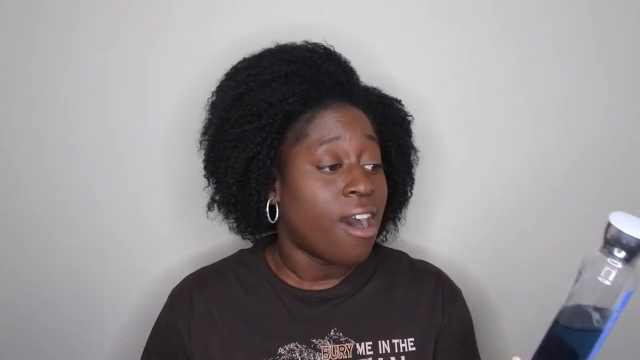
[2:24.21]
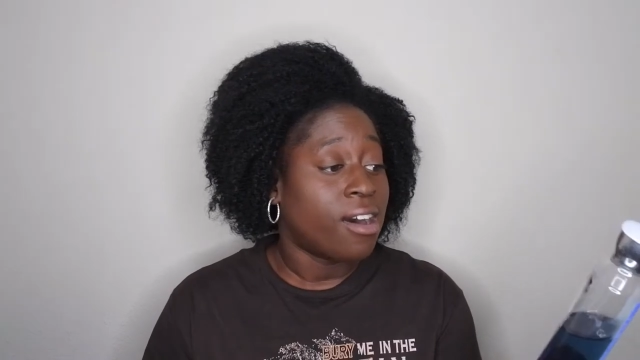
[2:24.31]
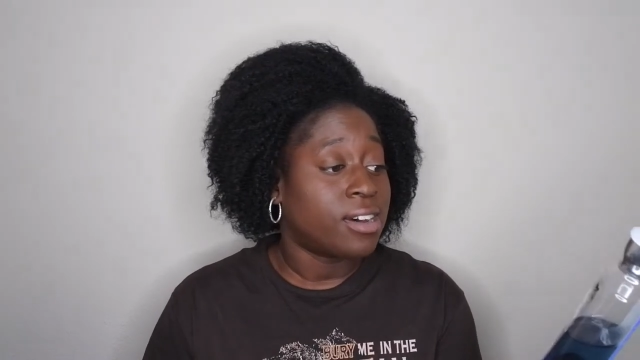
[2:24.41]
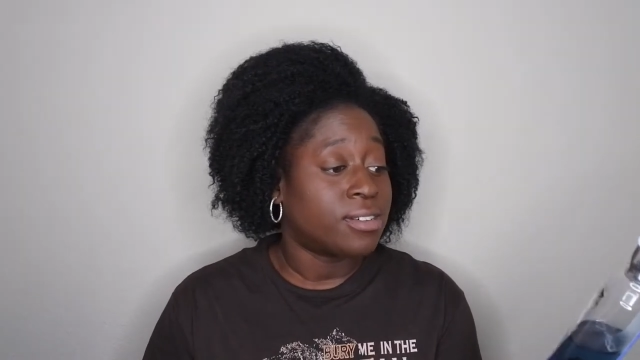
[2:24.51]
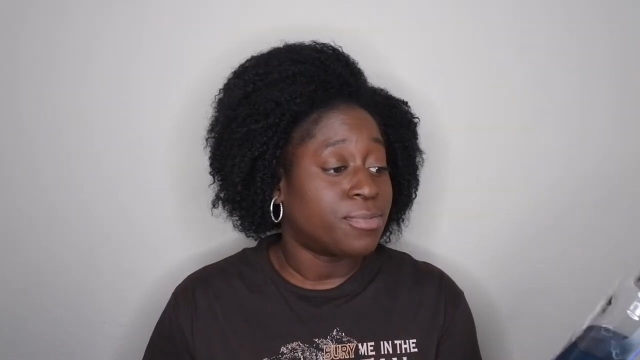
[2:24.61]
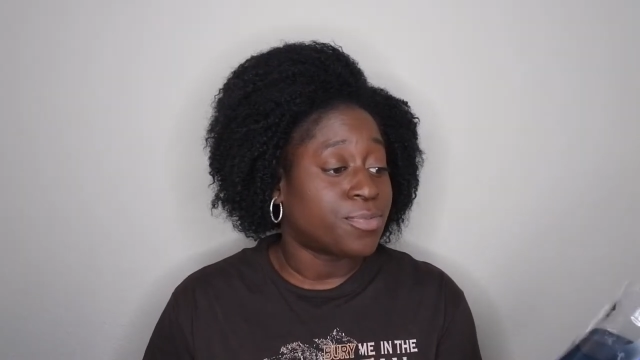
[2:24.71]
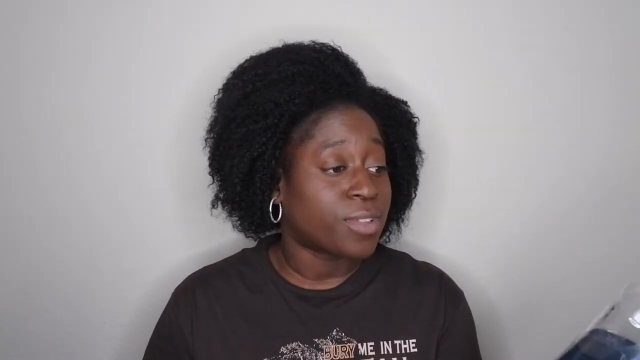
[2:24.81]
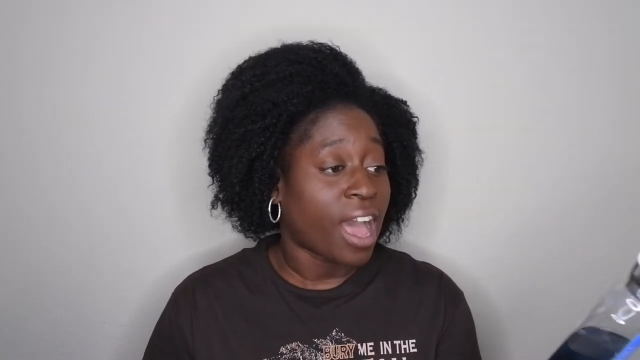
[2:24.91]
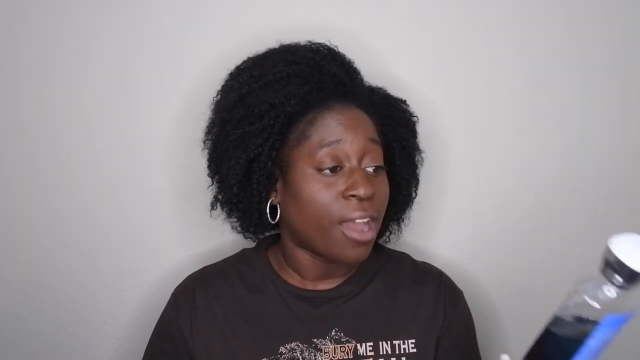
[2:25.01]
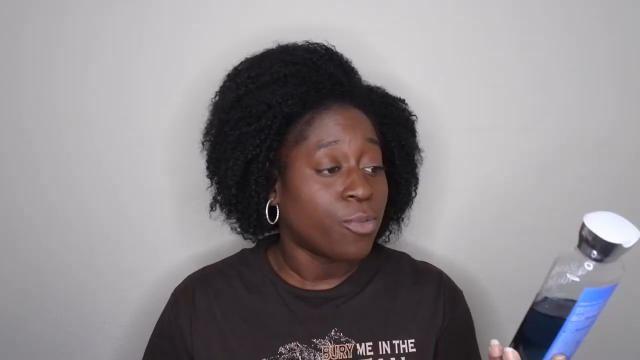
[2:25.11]
um
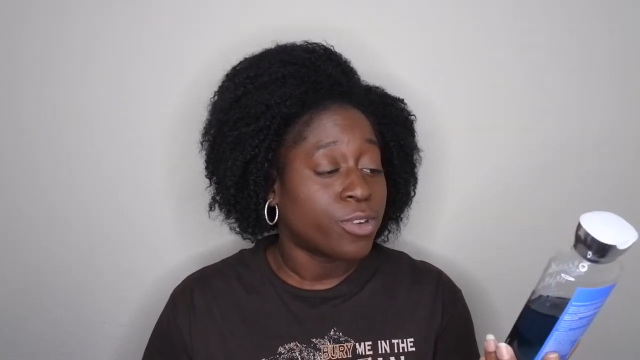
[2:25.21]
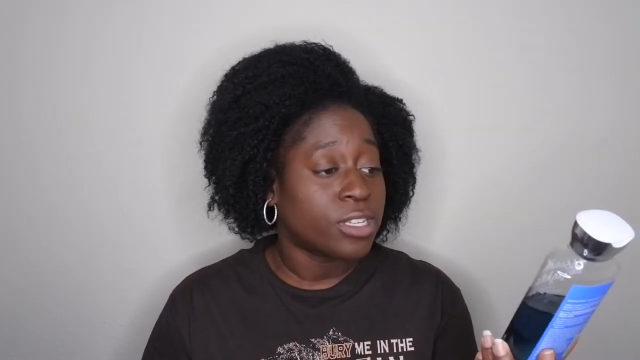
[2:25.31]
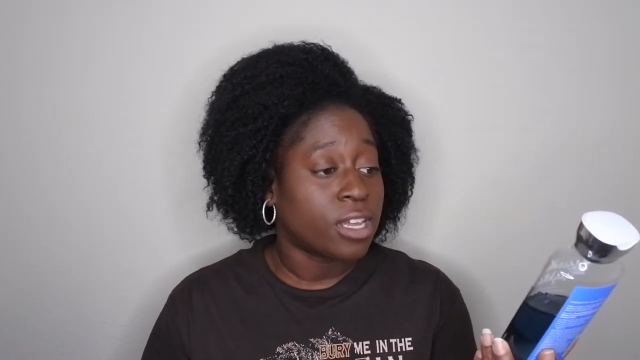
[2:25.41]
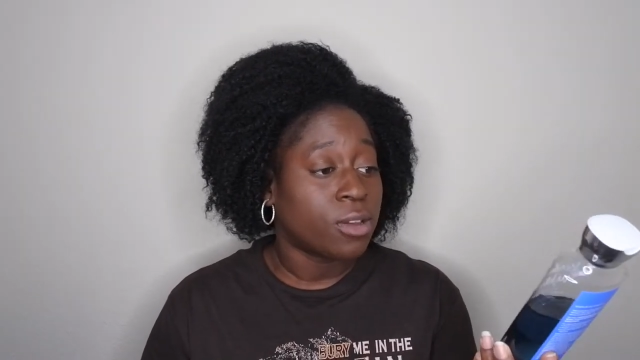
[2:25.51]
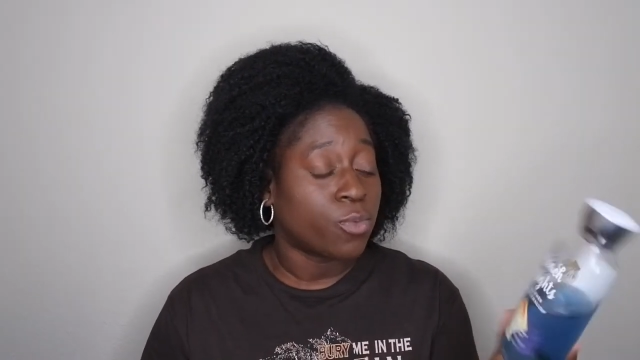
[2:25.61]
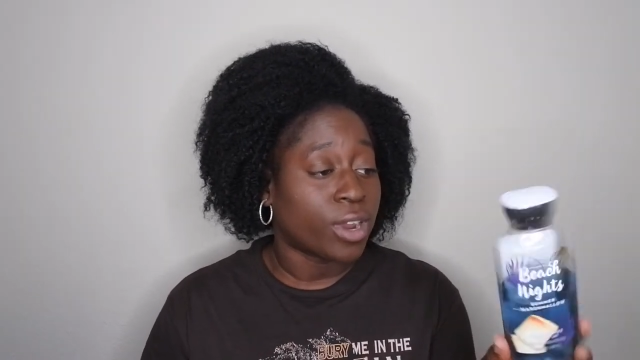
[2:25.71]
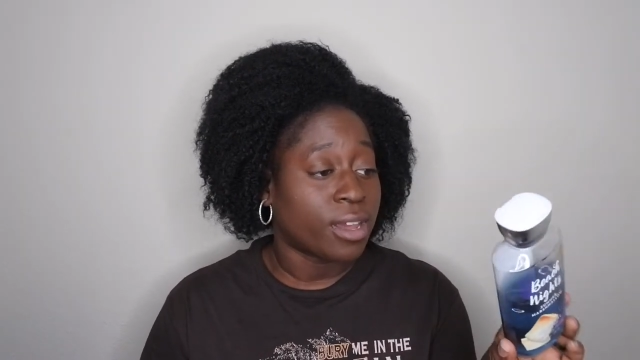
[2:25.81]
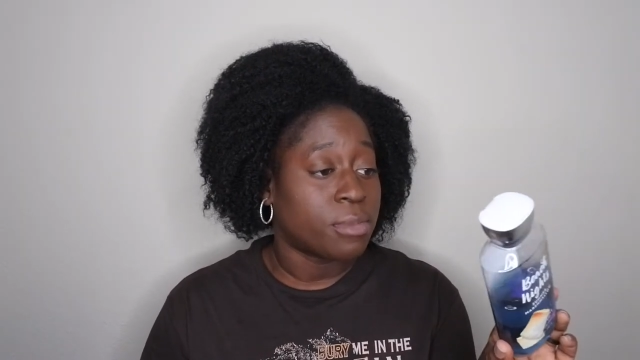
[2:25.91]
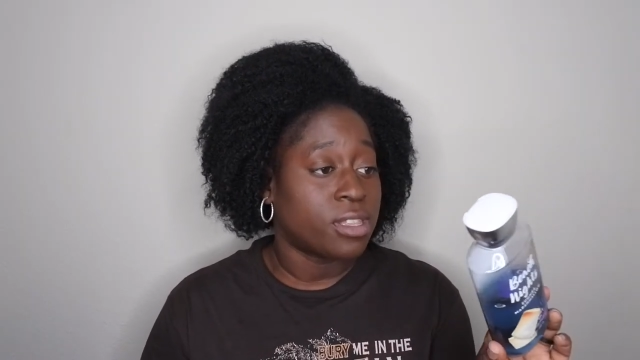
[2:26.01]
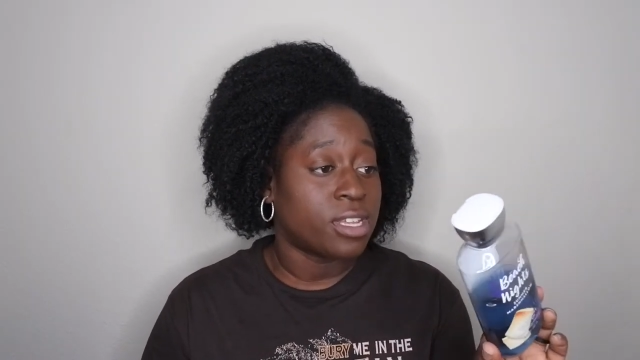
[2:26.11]
i really
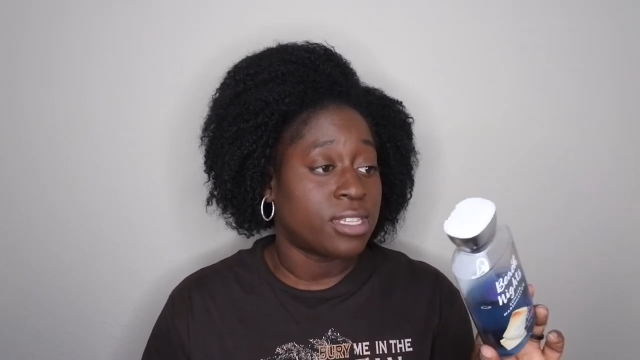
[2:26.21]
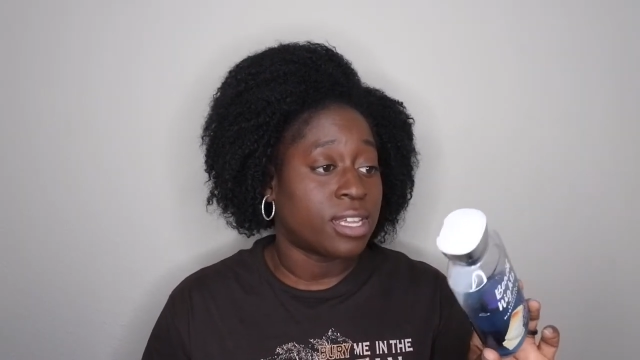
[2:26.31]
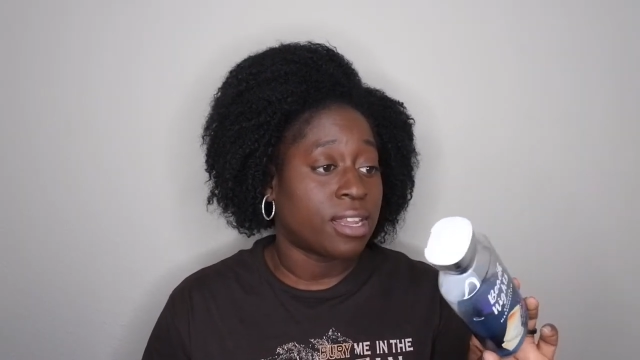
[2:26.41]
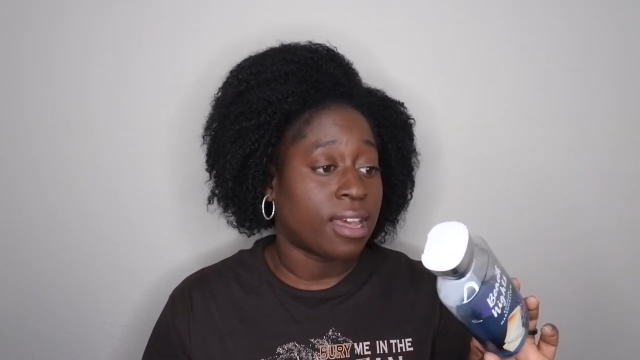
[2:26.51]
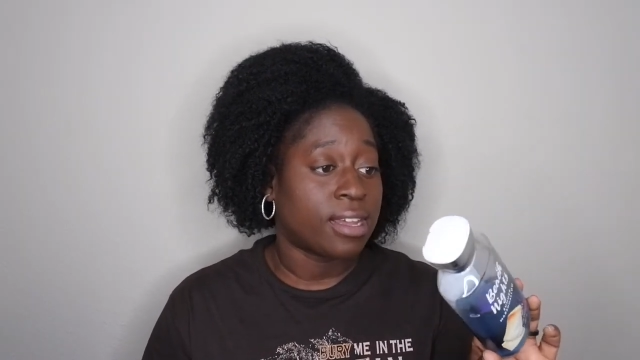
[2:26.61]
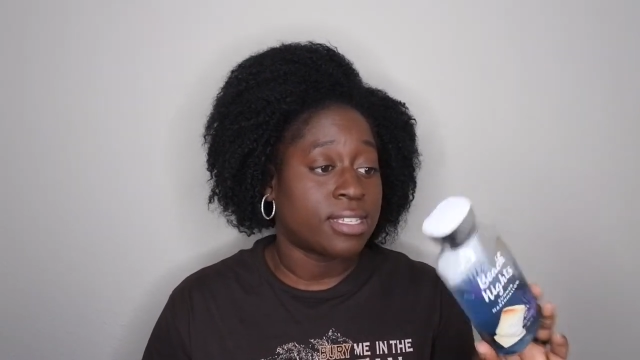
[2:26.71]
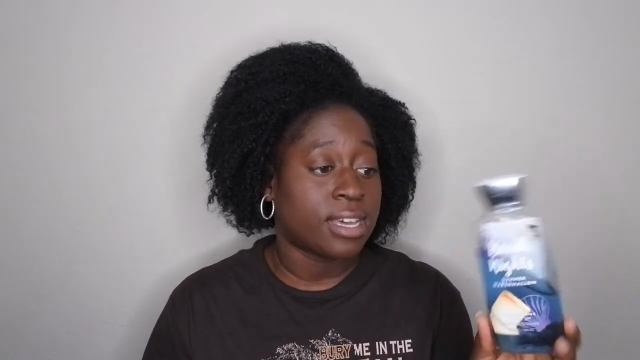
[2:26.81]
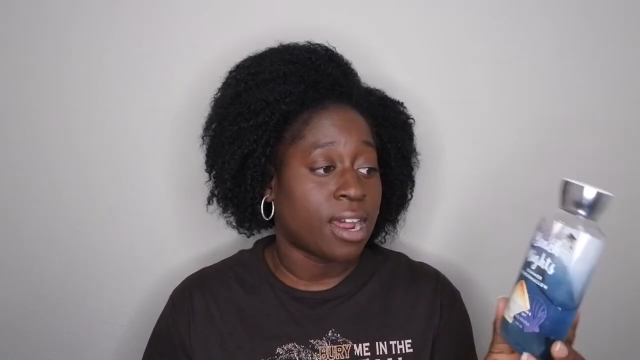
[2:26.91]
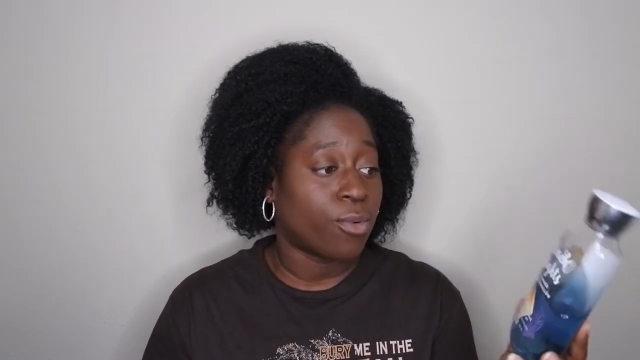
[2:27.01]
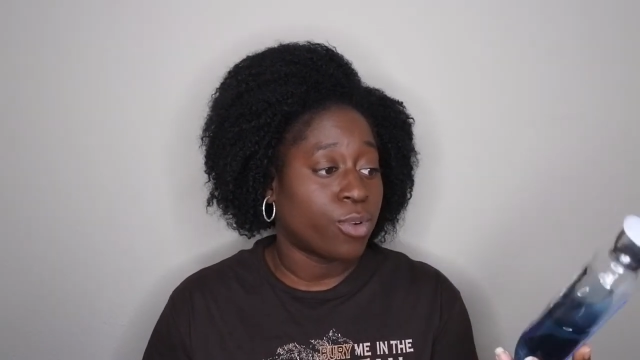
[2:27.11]
recommend this scent like i
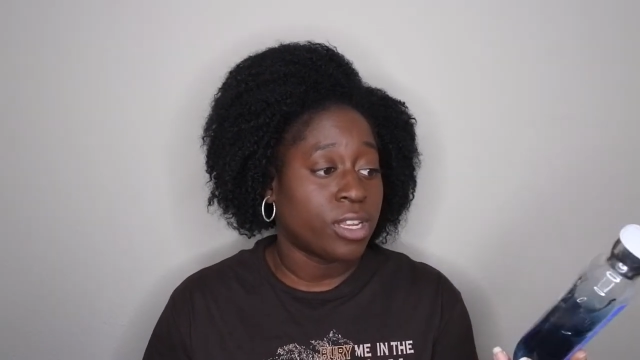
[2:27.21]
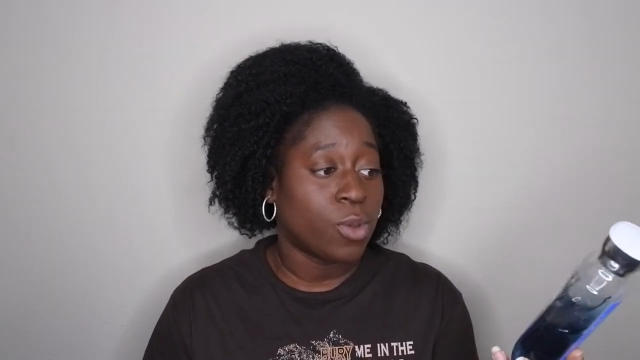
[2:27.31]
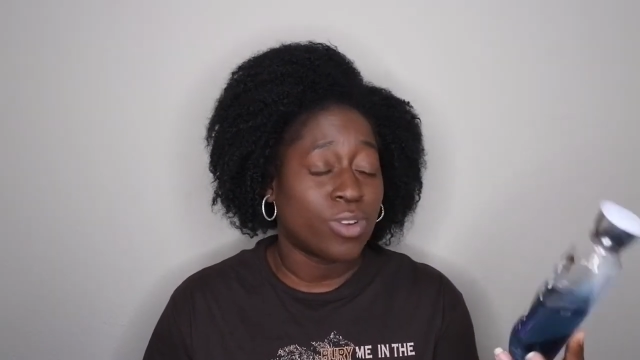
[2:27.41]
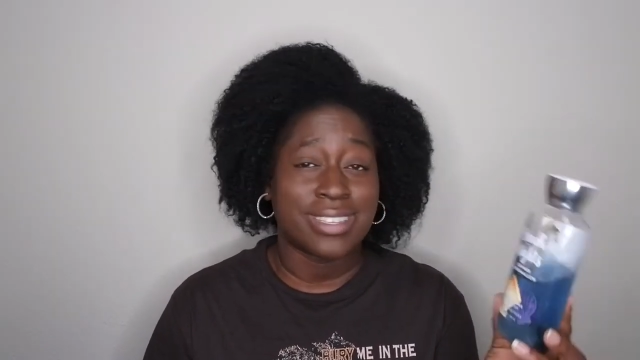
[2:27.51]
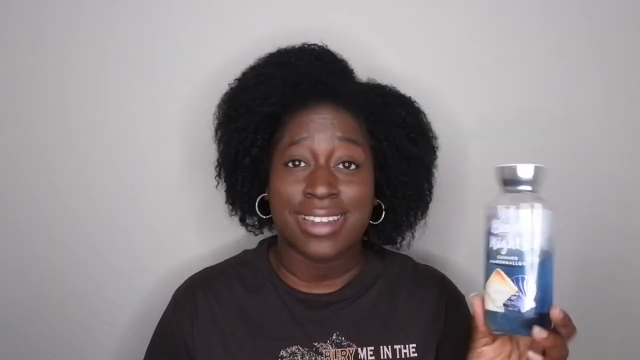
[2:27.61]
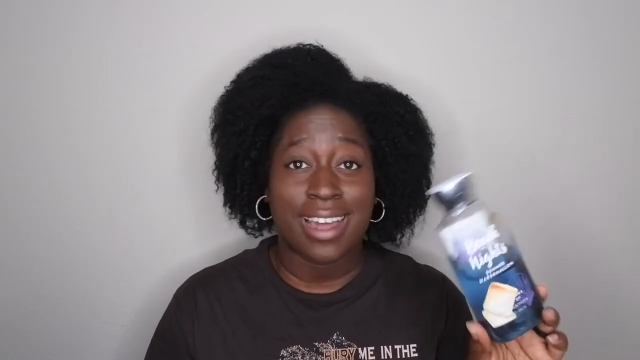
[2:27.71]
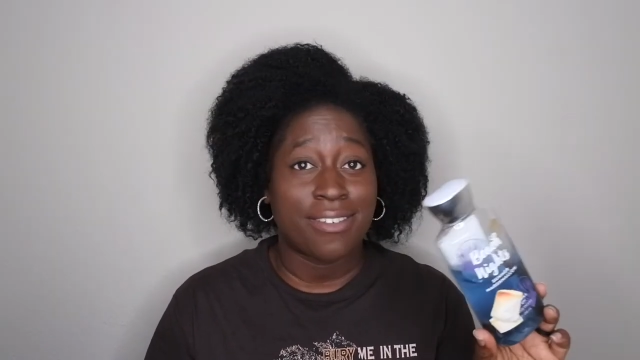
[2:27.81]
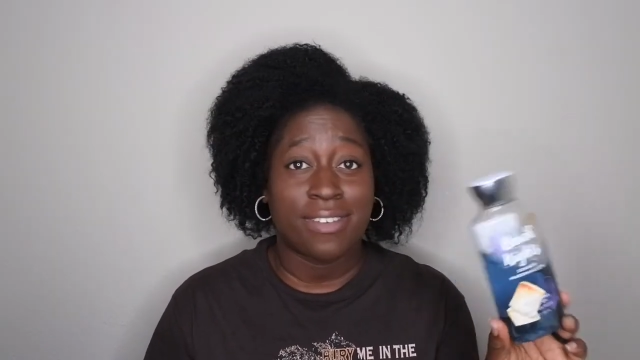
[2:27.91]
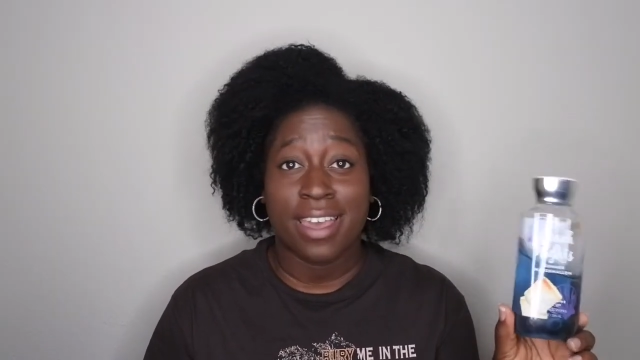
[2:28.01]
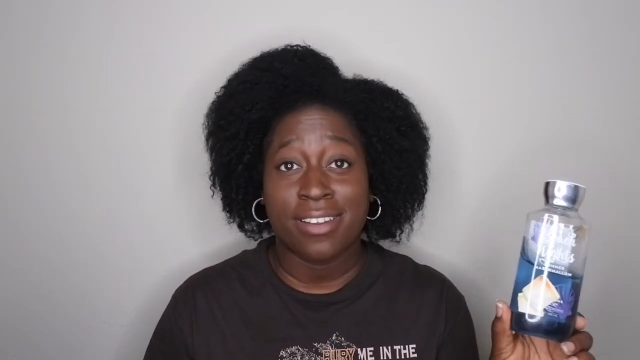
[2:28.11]
said i really was not a
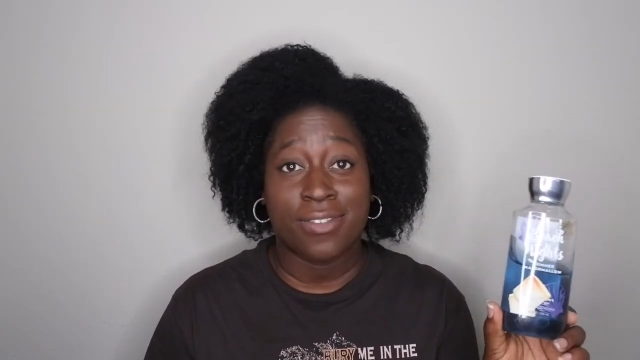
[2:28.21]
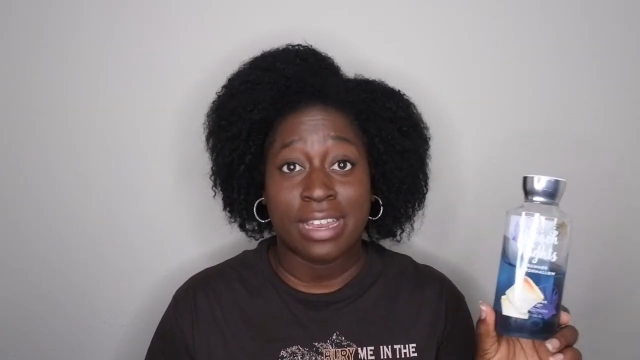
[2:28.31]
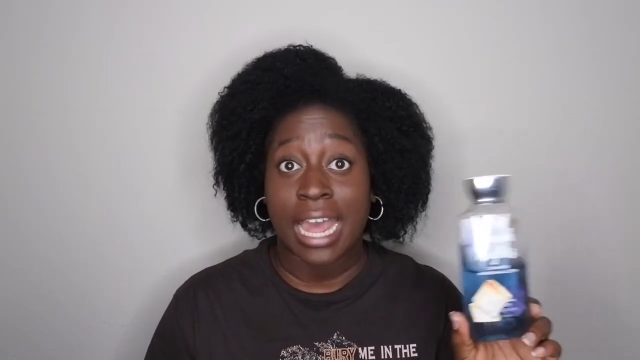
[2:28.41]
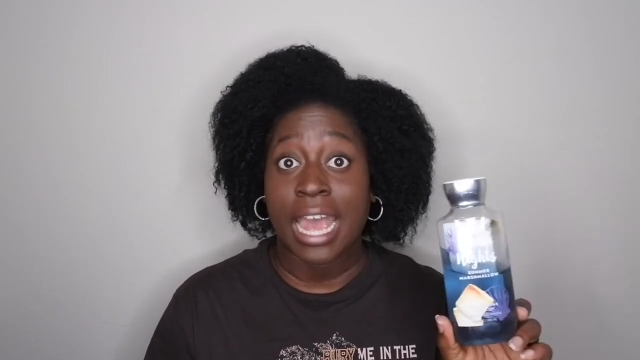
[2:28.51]
fan of it